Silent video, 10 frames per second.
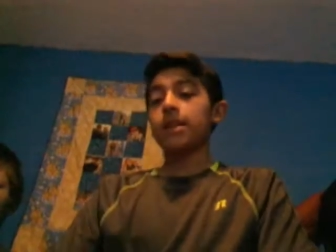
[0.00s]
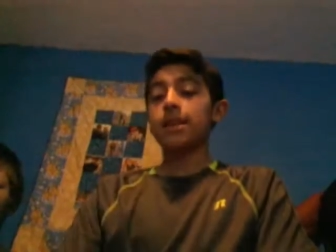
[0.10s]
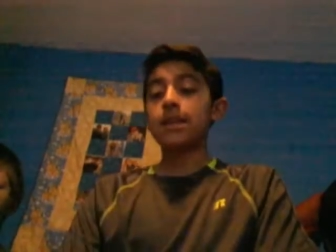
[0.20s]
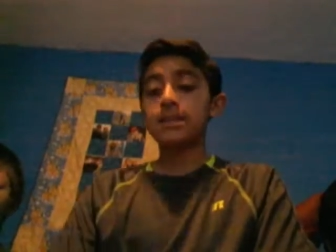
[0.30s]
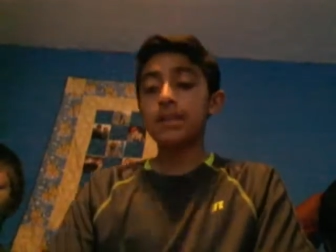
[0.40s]

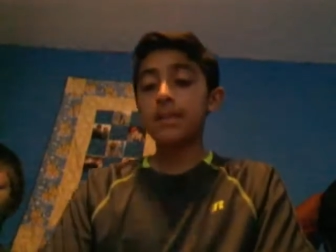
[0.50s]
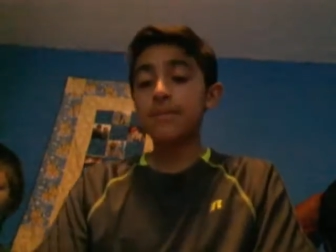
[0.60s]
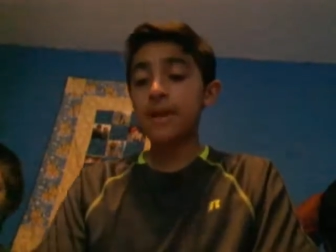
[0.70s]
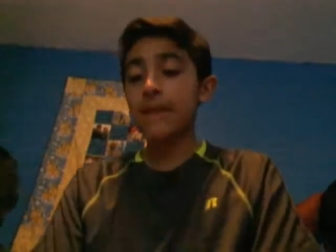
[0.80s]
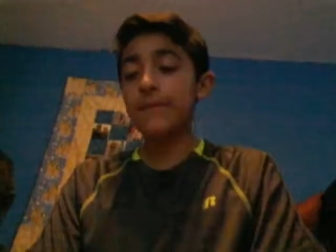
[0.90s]
Next
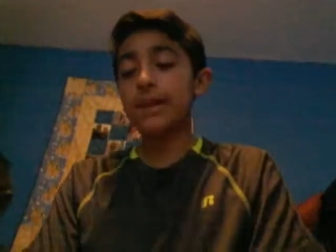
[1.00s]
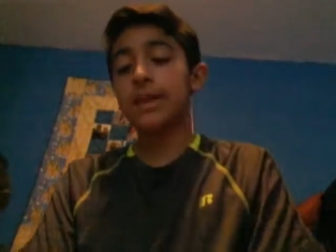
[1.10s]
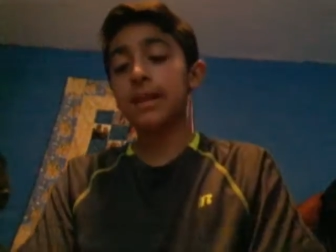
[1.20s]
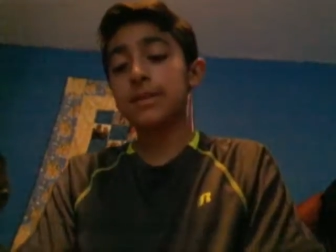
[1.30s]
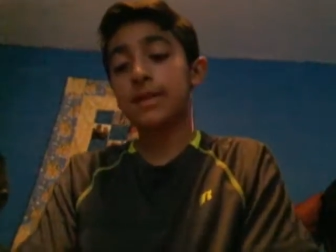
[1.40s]
up, I have a
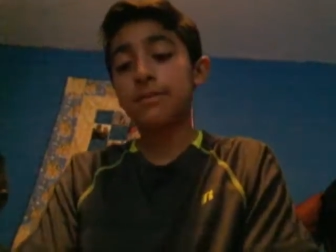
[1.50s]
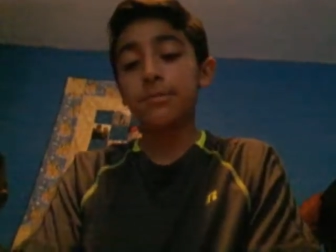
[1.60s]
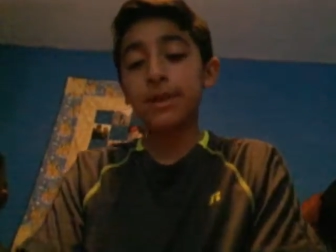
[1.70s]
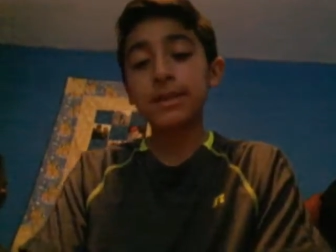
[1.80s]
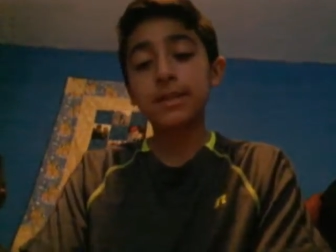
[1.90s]
Classic
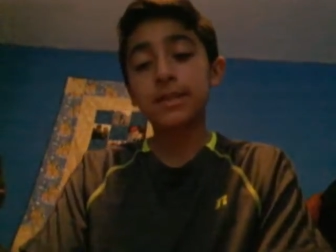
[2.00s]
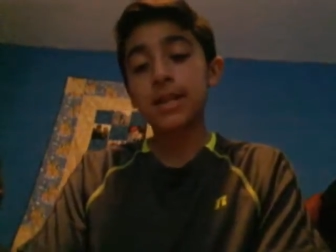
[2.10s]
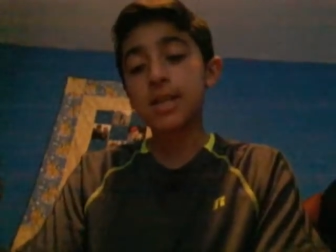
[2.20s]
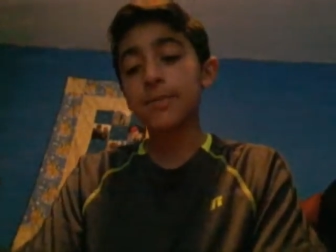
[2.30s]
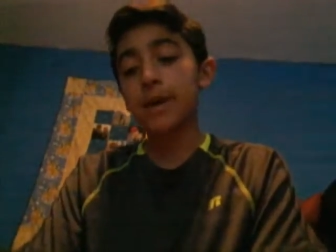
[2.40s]
Blend
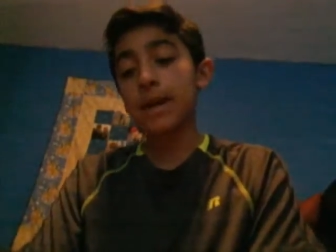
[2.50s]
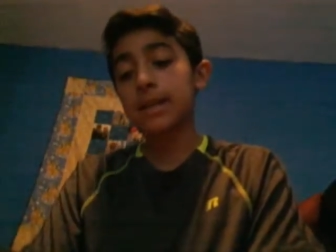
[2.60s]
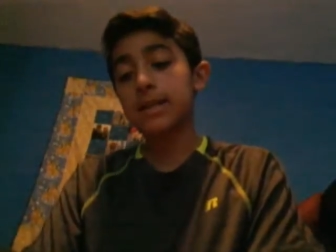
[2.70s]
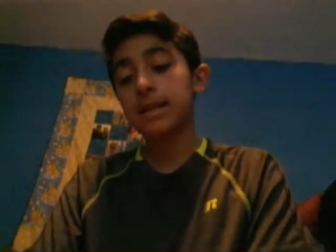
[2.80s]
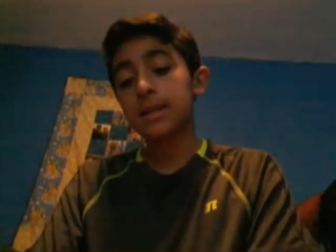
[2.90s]

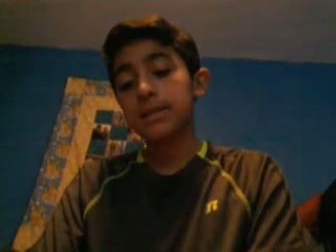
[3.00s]
Suspect,